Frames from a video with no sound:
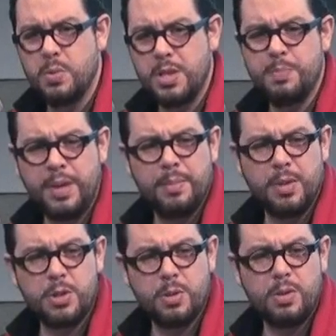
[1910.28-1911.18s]
So it's pretty
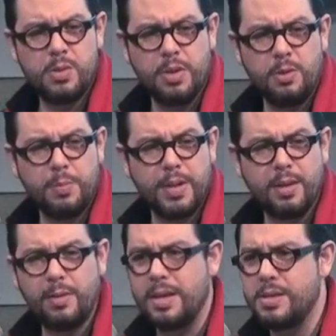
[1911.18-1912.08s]
much also a
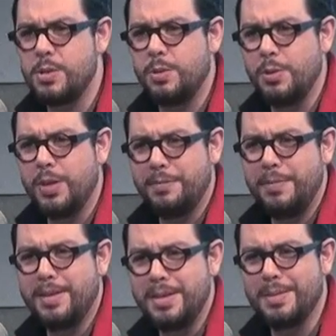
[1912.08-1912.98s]
European crisis, although you have
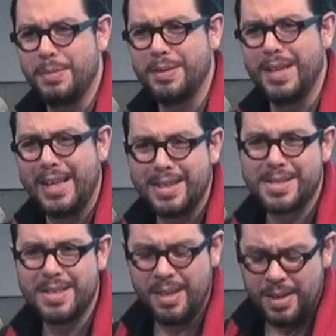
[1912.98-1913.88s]
felt it a bit
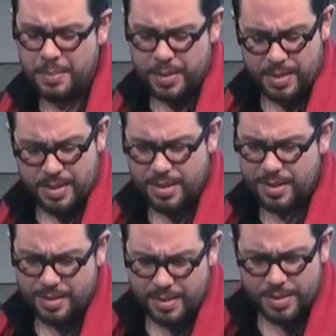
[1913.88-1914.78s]
less, but
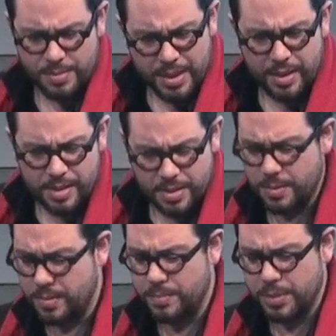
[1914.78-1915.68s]
uh, not really
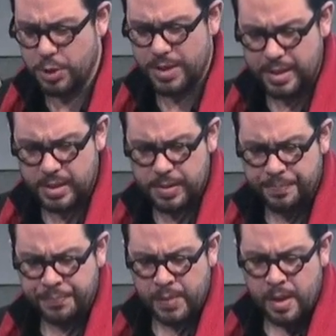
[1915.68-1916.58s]
so much less.